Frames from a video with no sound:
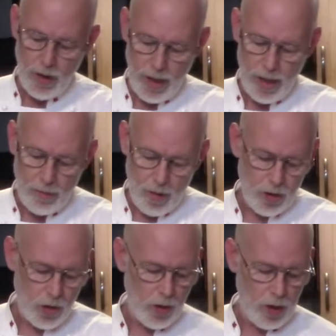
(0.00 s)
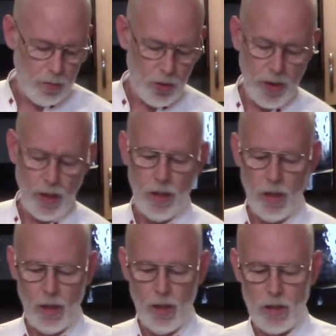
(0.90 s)
and I'm also going to put in
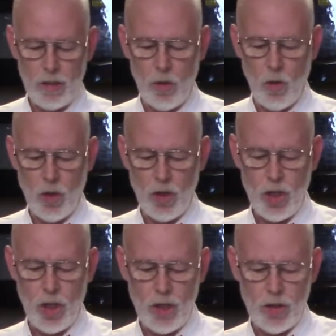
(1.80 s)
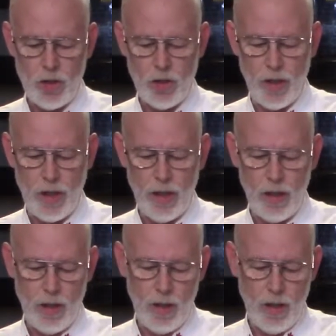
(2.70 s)
some orange concentrate,
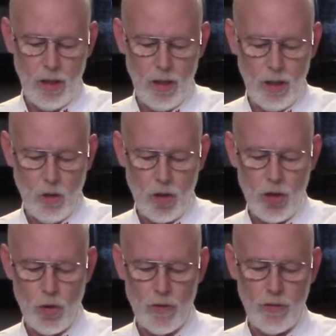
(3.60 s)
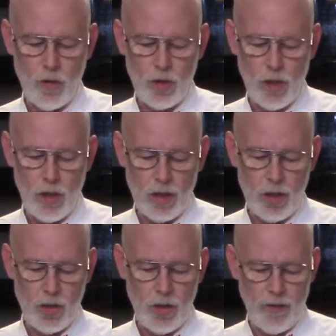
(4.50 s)
orange juice frozen
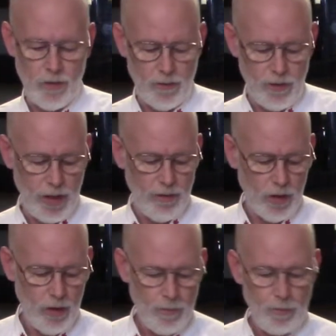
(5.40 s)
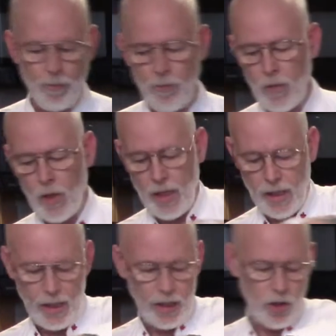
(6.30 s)
concentrate for flavor, and
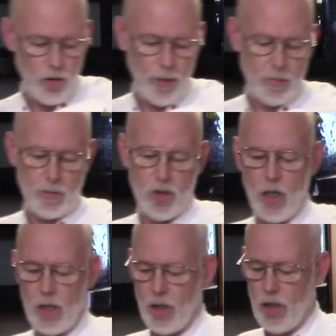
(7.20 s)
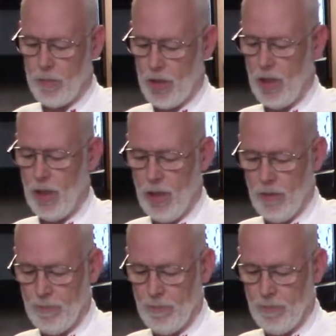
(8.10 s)
then I'm going to drop some chocolate chips in there.